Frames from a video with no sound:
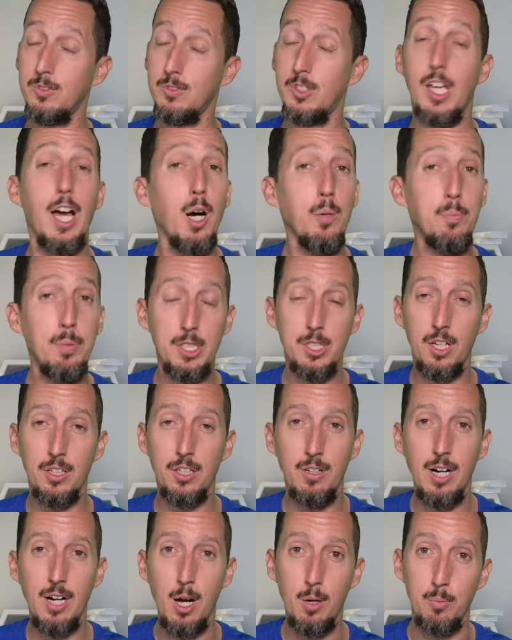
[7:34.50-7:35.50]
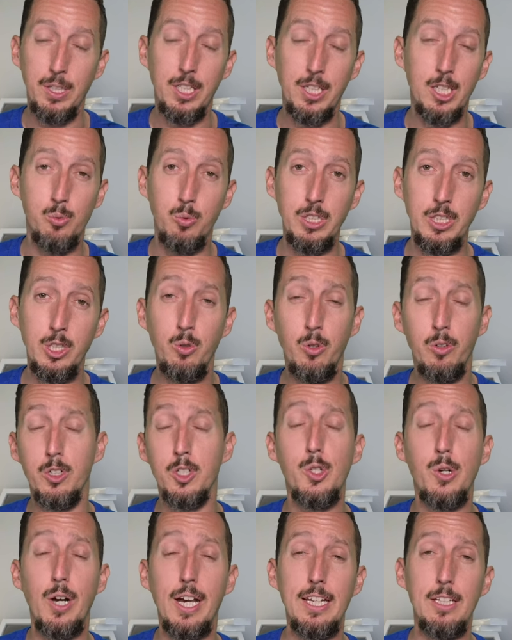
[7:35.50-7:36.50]
to help each other out because we knew we were
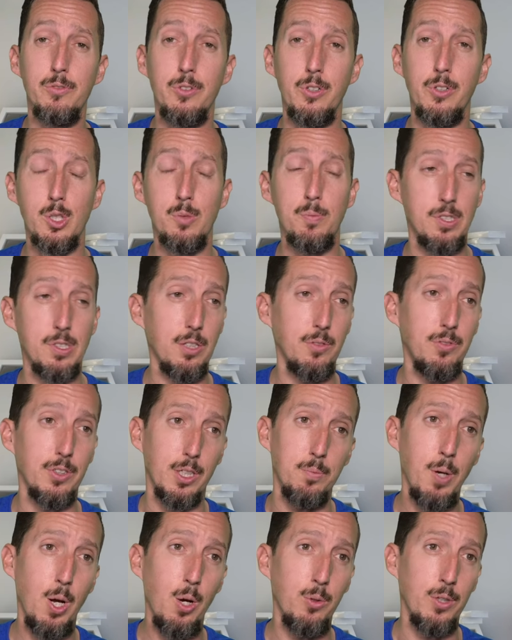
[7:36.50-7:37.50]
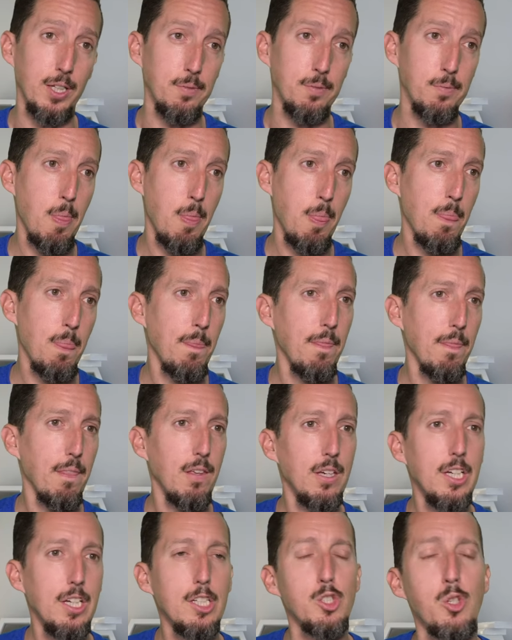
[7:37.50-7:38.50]
training for a specific opponent.
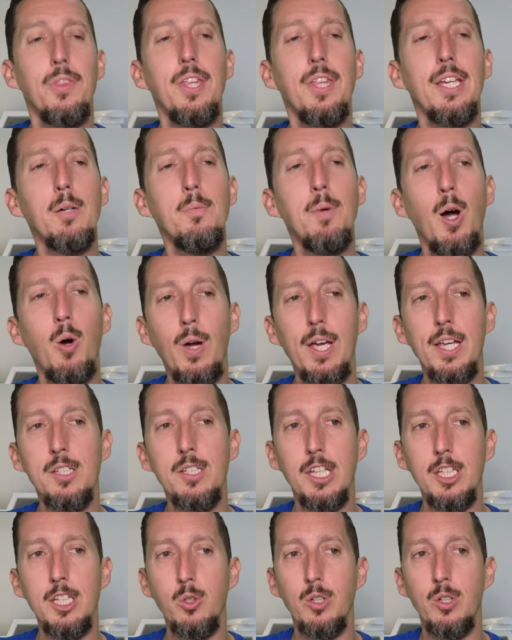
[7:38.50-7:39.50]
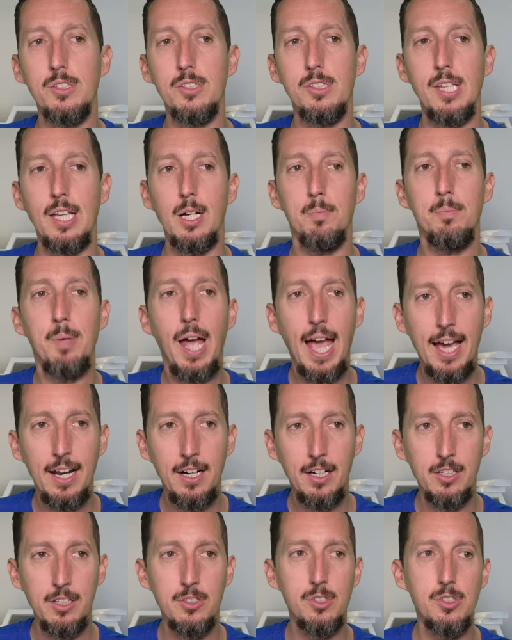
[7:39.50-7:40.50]
So think about ways that you can set up
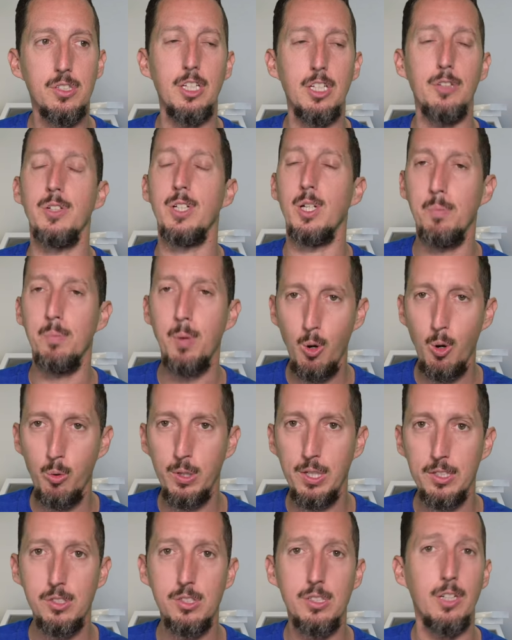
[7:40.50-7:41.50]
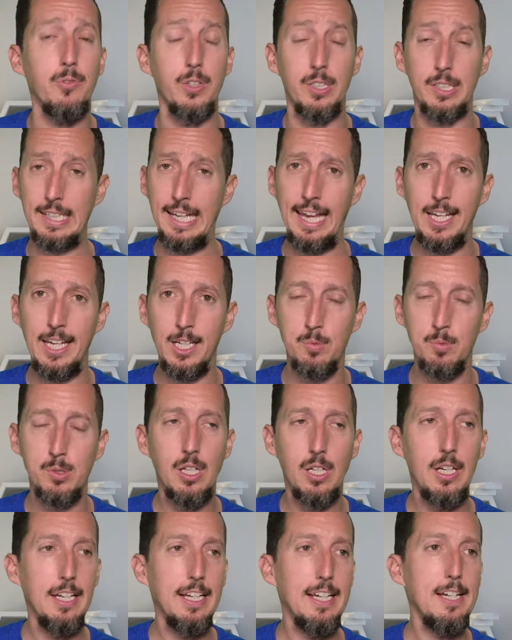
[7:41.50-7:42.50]
patterns, different opponents, different
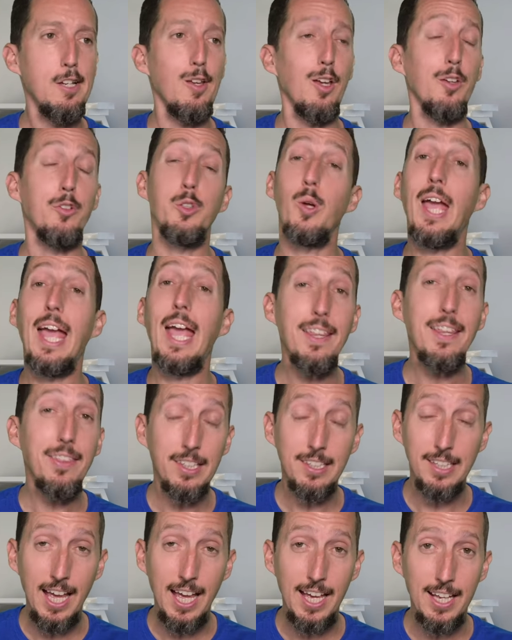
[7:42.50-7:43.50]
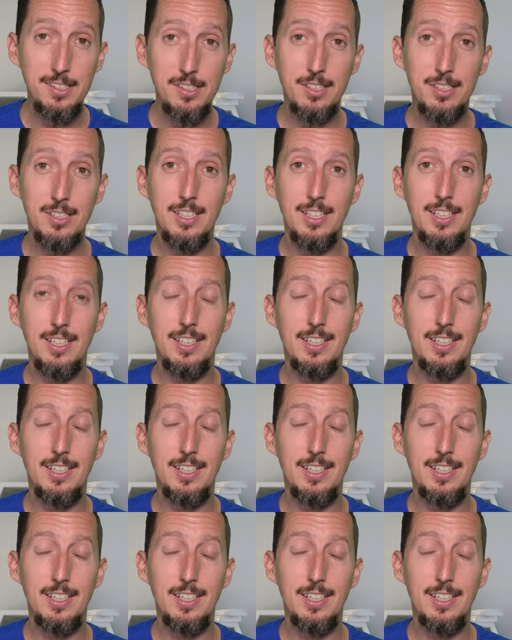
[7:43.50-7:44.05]
games. If you hate the net,